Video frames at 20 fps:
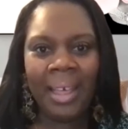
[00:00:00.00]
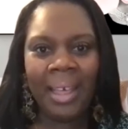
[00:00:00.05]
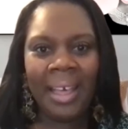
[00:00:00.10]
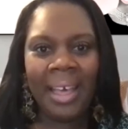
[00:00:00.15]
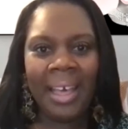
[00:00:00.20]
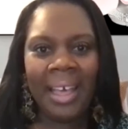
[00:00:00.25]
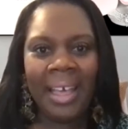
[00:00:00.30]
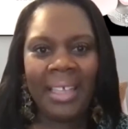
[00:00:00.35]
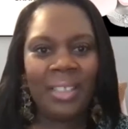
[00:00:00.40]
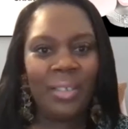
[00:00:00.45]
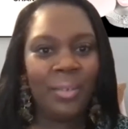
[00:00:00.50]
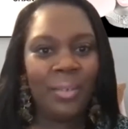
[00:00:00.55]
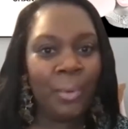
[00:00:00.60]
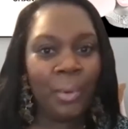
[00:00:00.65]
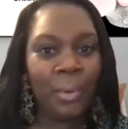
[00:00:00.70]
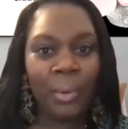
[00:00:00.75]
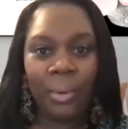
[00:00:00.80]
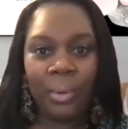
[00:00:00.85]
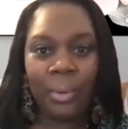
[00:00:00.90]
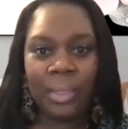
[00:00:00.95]
And of
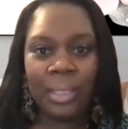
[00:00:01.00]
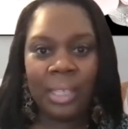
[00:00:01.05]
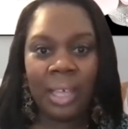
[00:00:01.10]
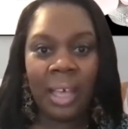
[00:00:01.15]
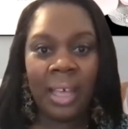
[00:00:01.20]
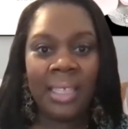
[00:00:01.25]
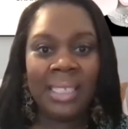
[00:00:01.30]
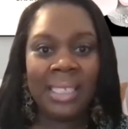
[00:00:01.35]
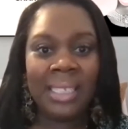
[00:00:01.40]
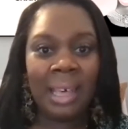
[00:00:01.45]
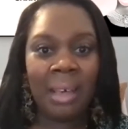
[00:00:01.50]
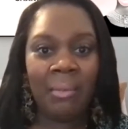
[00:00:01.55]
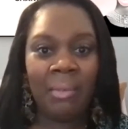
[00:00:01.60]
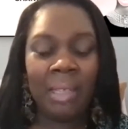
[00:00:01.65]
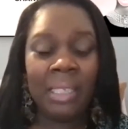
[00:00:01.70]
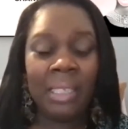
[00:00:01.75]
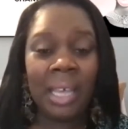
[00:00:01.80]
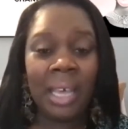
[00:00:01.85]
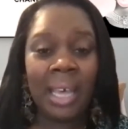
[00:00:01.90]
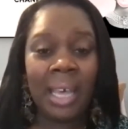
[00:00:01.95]
course, her
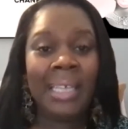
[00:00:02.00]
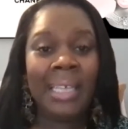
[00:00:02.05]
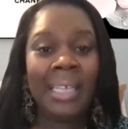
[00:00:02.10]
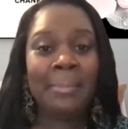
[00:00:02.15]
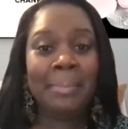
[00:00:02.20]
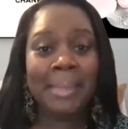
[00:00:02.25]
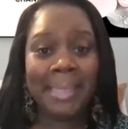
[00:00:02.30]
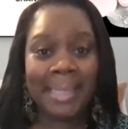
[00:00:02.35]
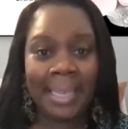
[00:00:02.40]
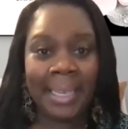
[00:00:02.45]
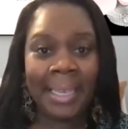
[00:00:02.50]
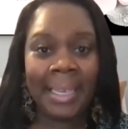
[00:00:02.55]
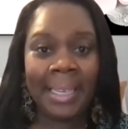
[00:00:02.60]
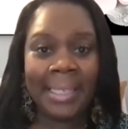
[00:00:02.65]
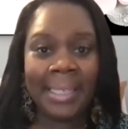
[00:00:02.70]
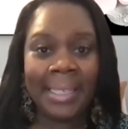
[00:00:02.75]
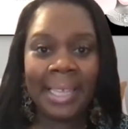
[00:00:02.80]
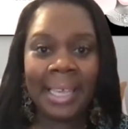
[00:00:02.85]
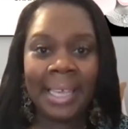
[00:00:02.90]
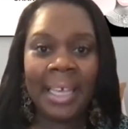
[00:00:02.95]
service, her expertise,